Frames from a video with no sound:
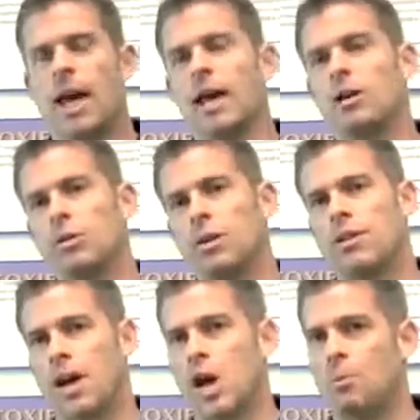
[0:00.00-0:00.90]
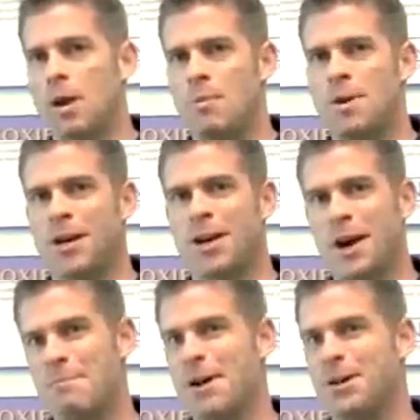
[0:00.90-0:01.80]
And glutathione may be a
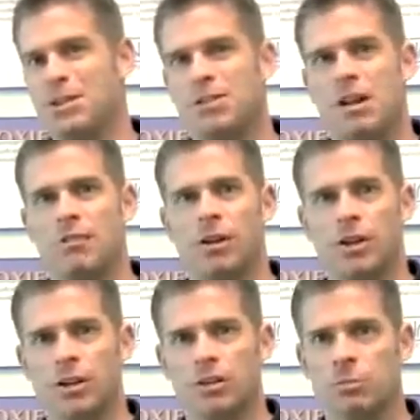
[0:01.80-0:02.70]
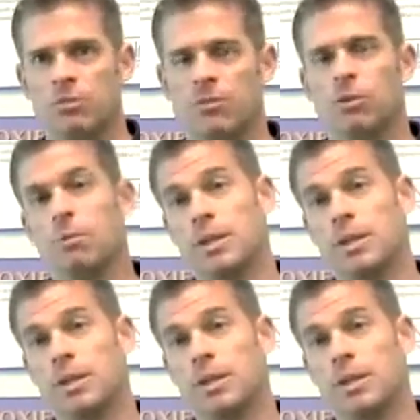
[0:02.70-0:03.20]
compound you've never heard of before,